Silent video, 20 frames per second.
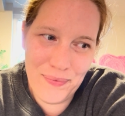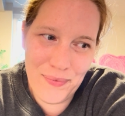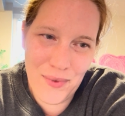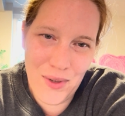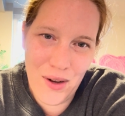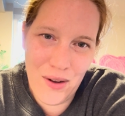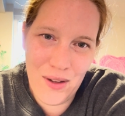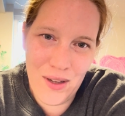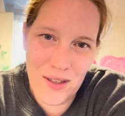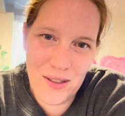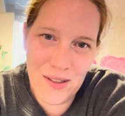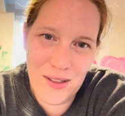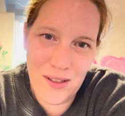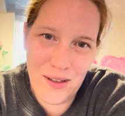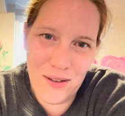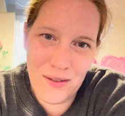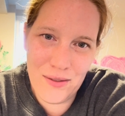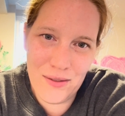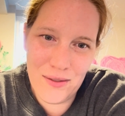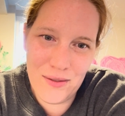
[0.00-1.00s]
all that
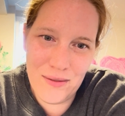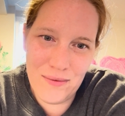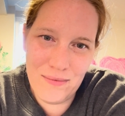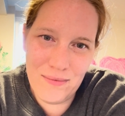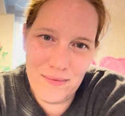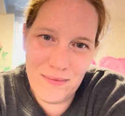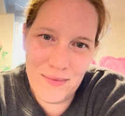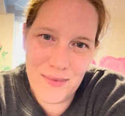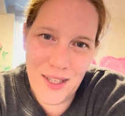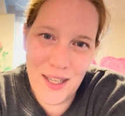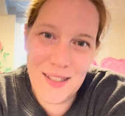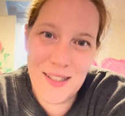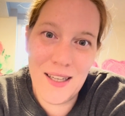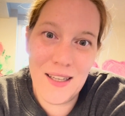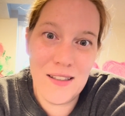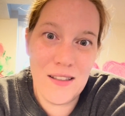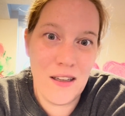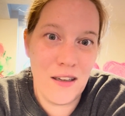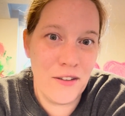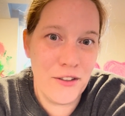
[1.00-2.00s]
stuff. Gets
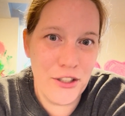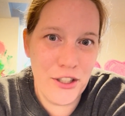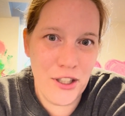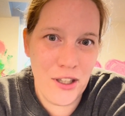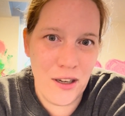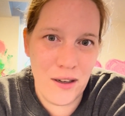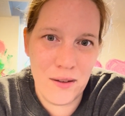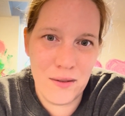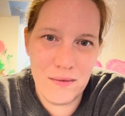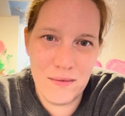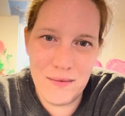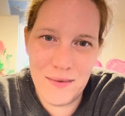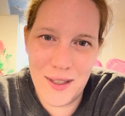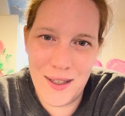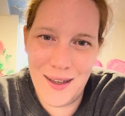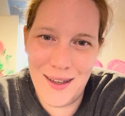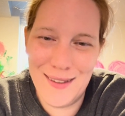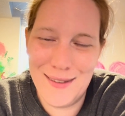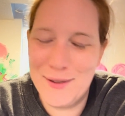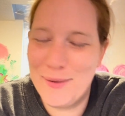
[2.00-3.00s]
his energy out.
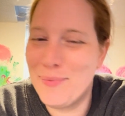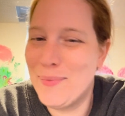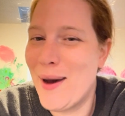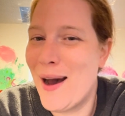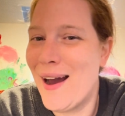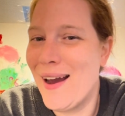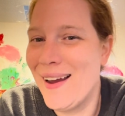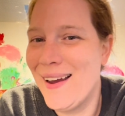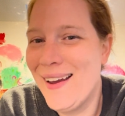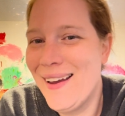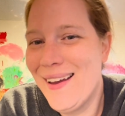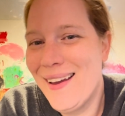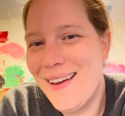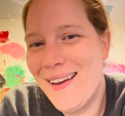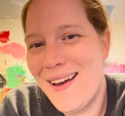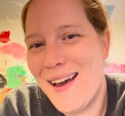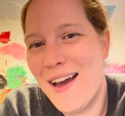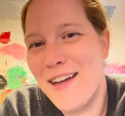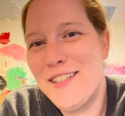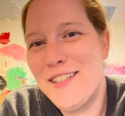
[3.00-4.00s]
It's my, I